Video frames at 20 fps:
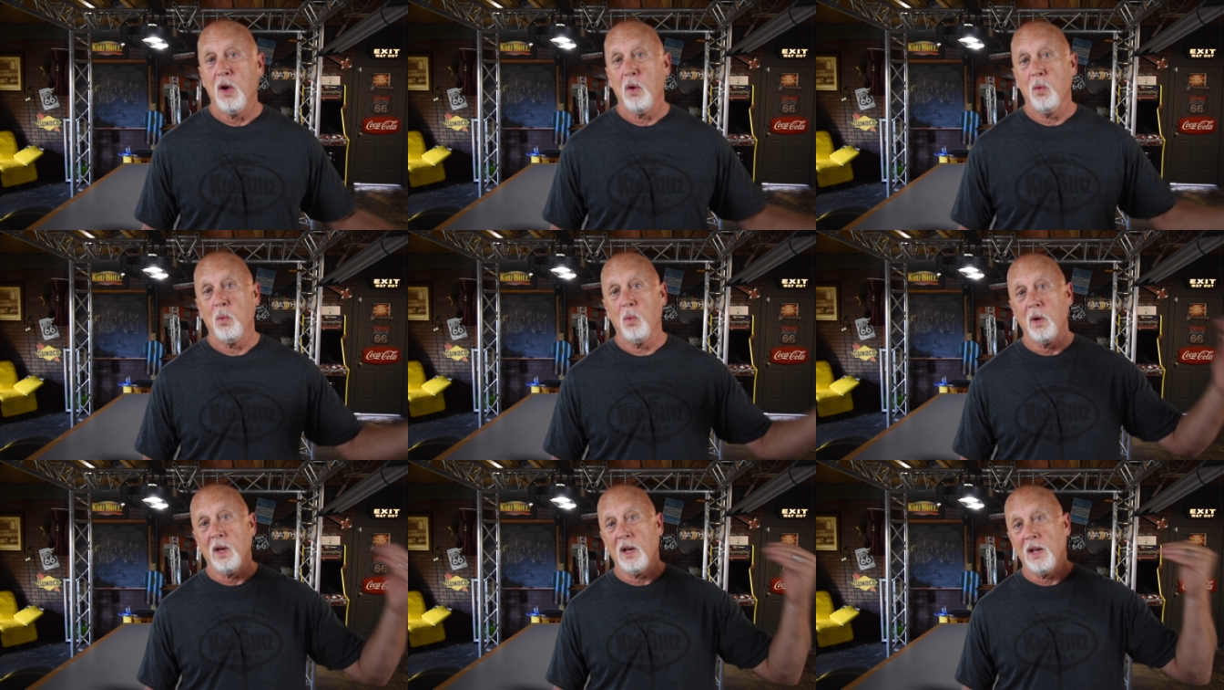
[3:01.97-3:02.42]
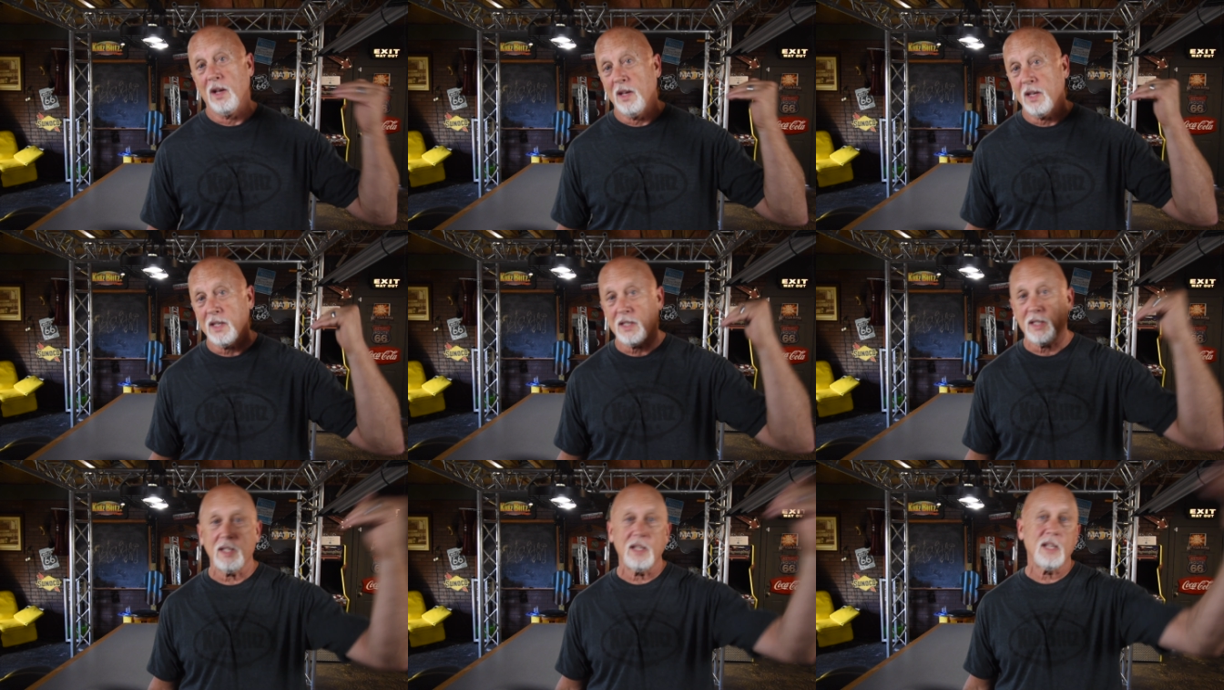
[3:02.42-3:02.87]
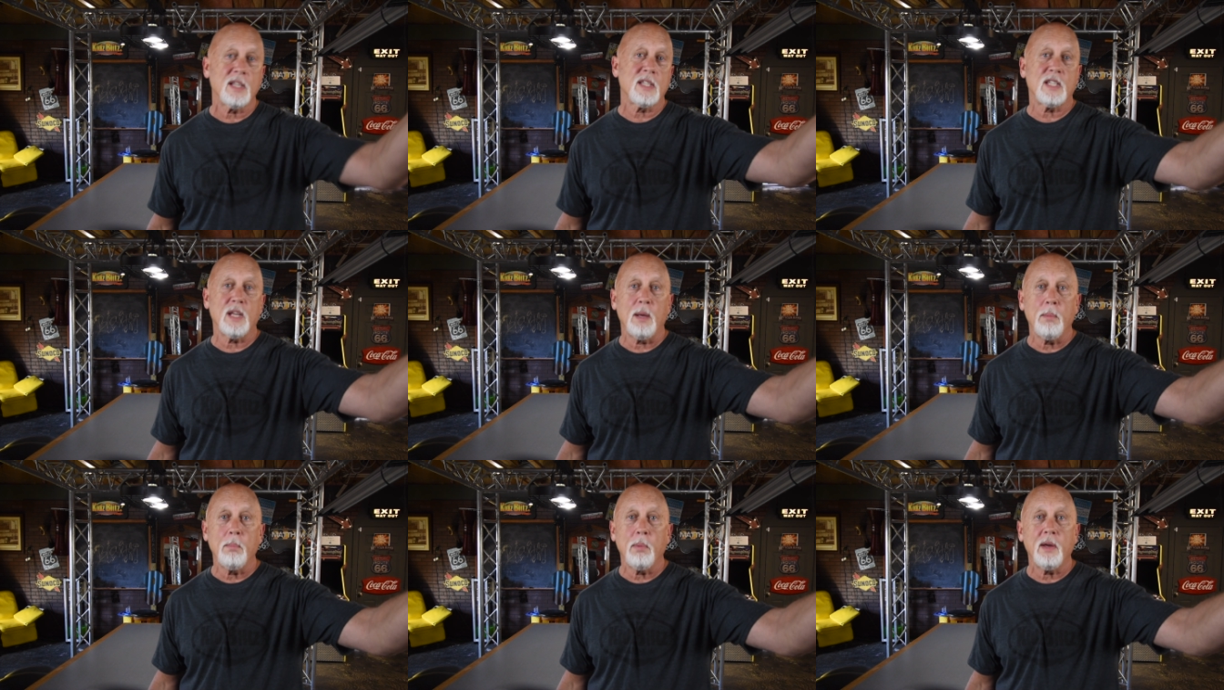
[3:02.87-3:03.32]
We listen to
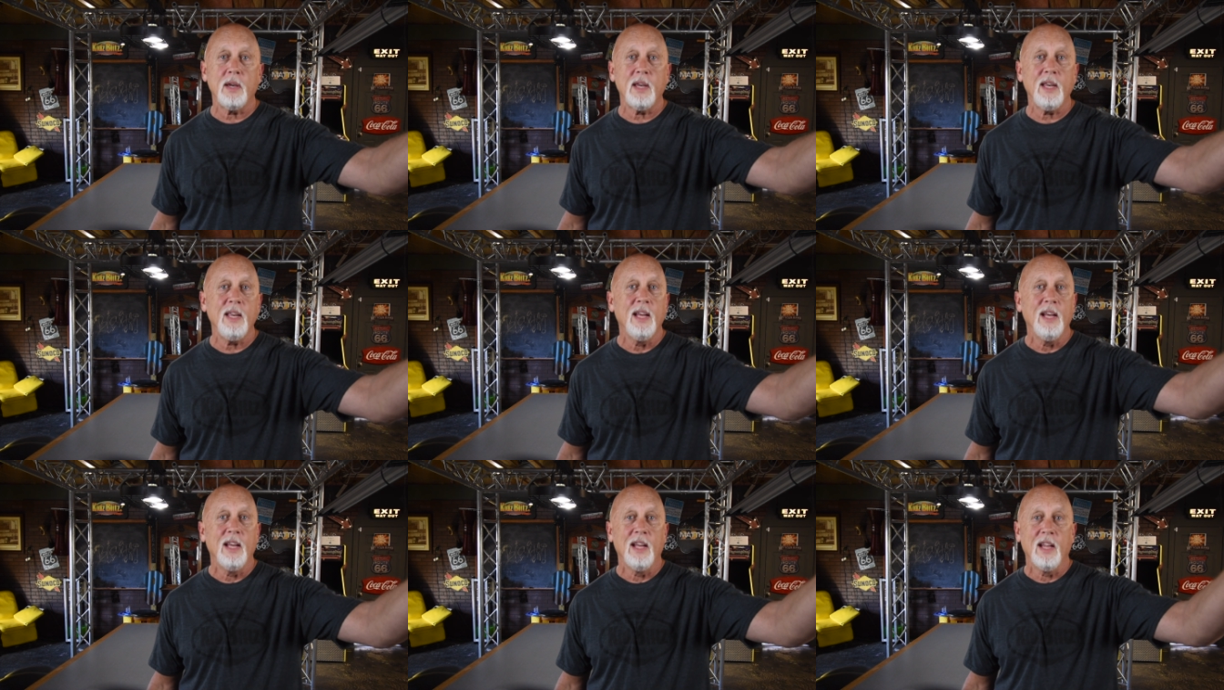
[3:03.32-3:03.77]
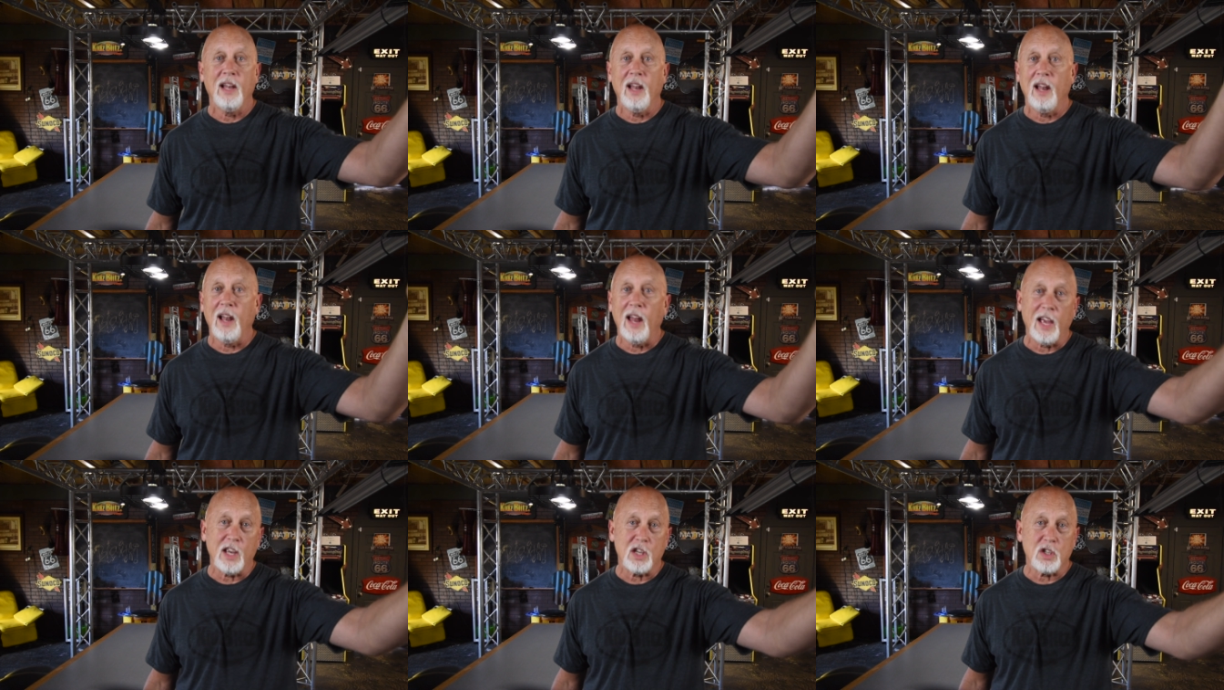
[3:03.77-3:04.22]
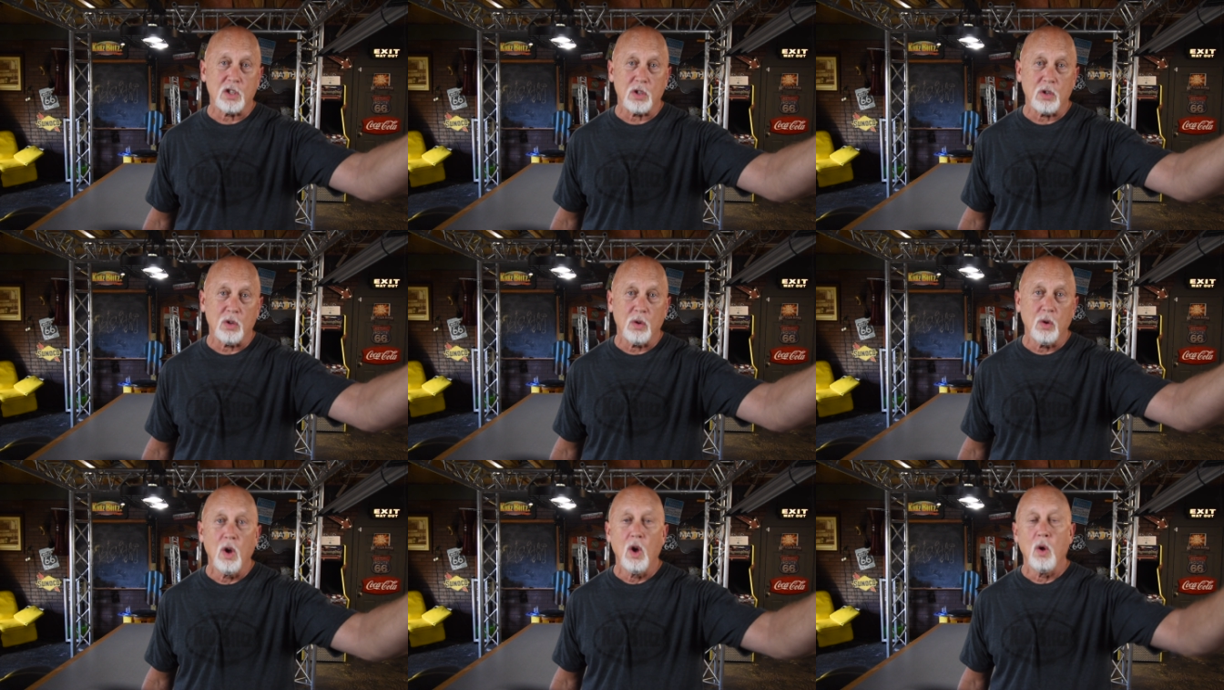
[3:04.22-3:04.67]
somebody
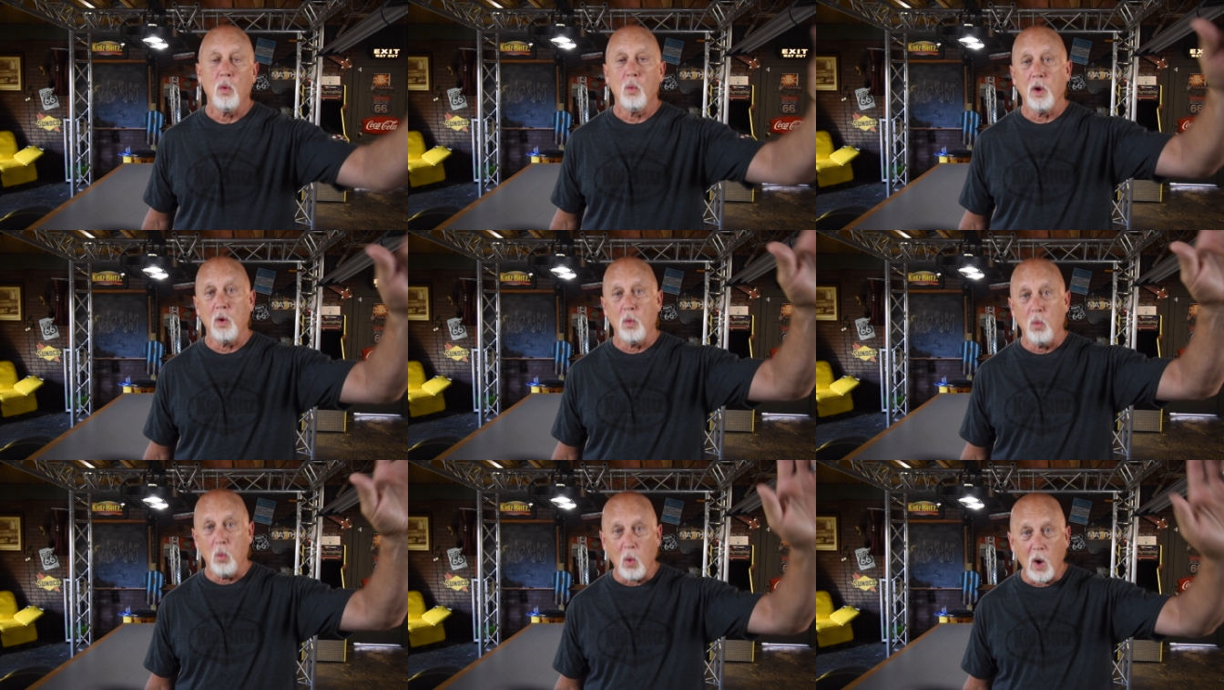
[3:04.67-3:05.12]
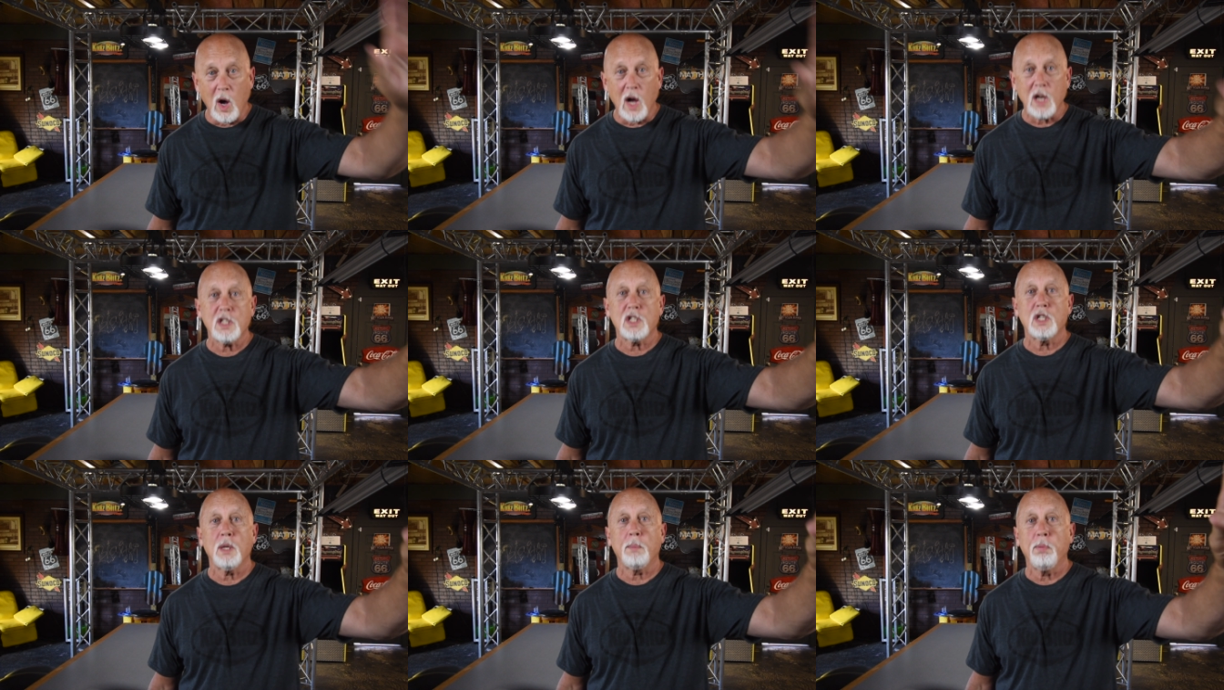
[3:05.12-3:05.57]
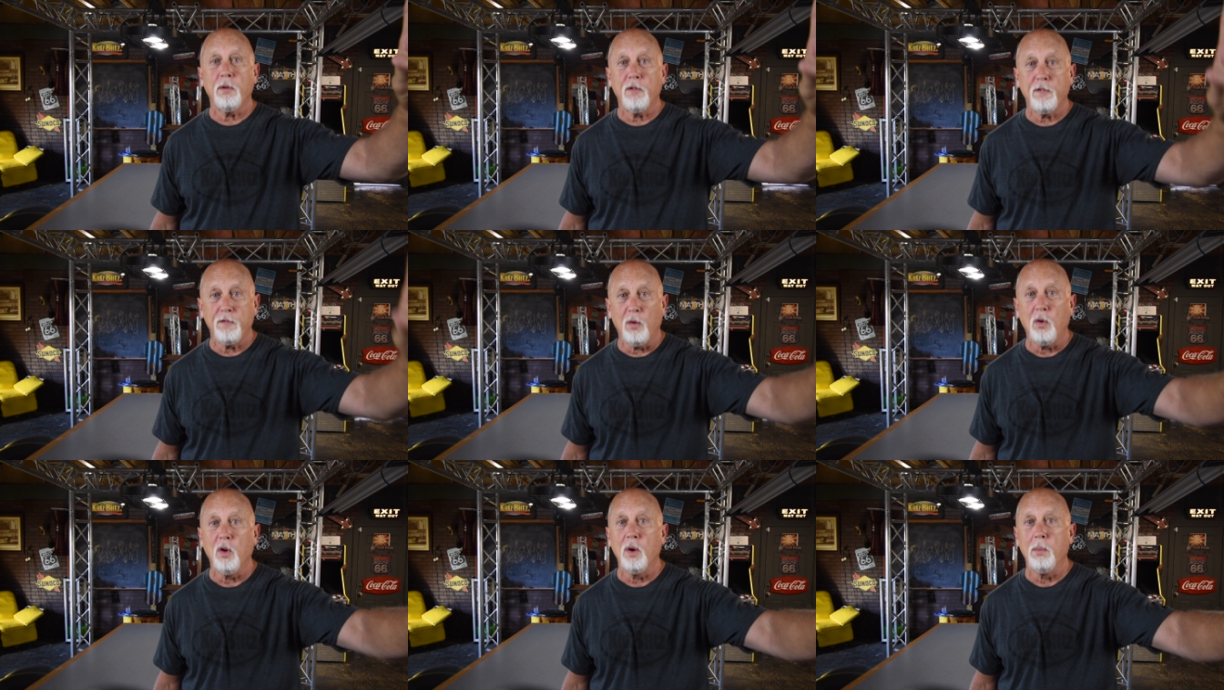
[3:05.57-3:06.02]
lecture. We watch the
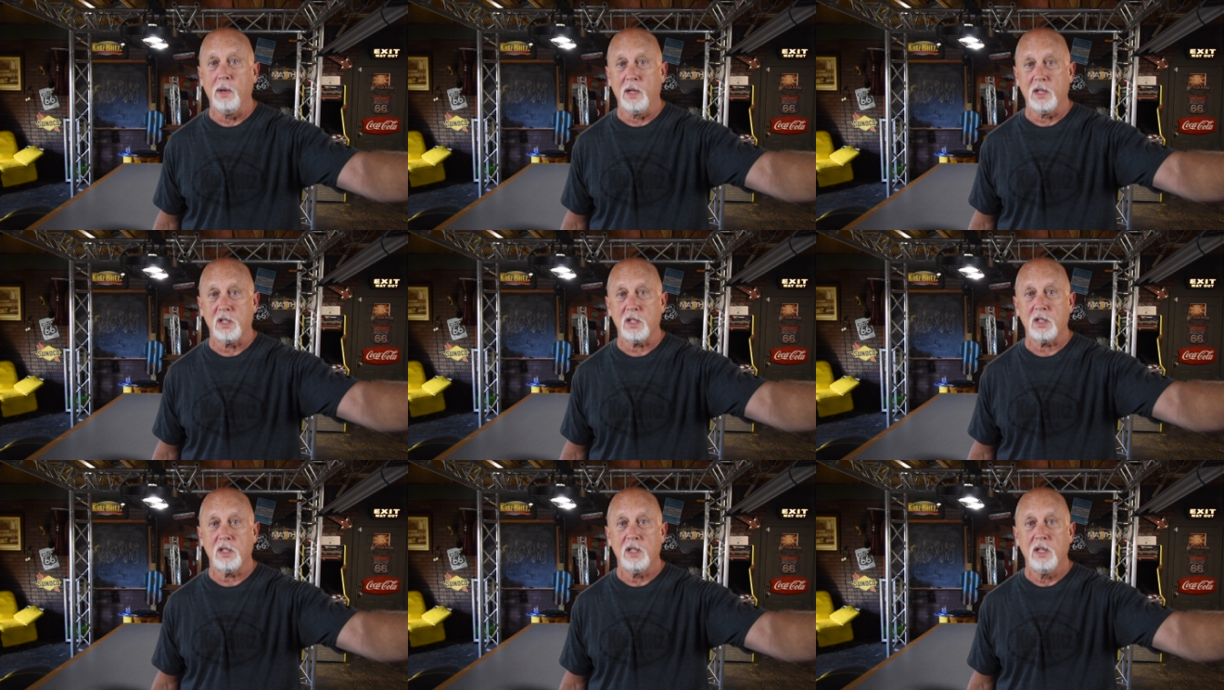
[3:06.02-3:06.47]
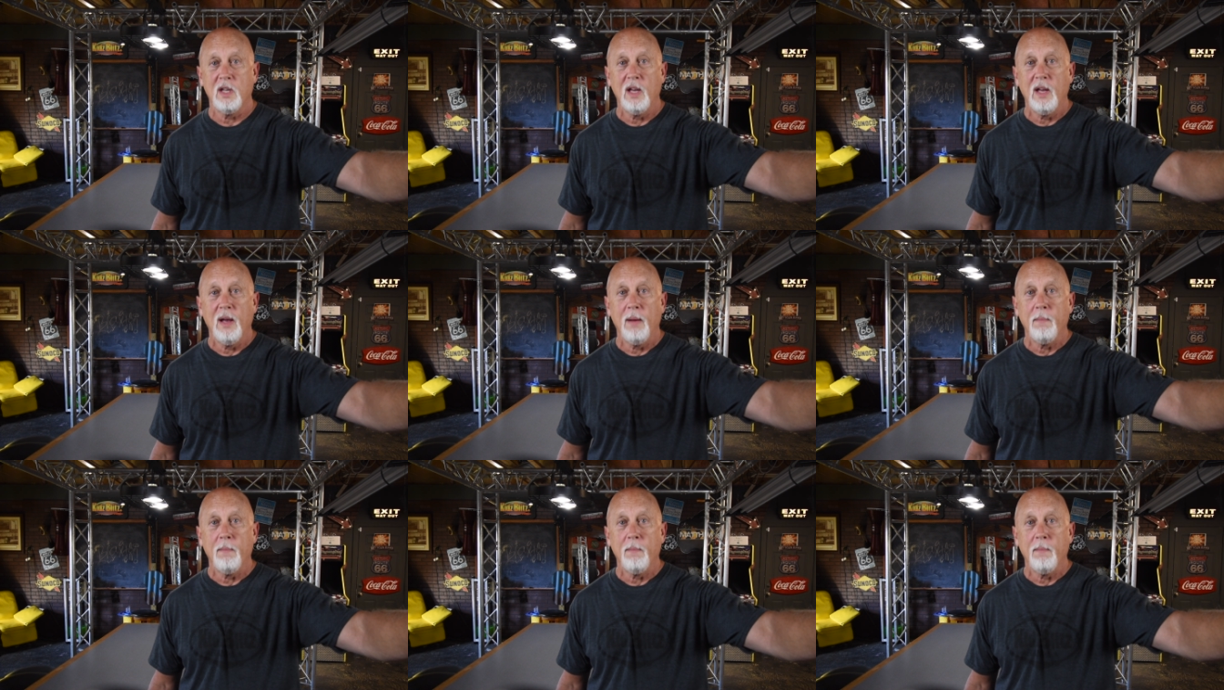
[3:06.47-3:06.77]
performance.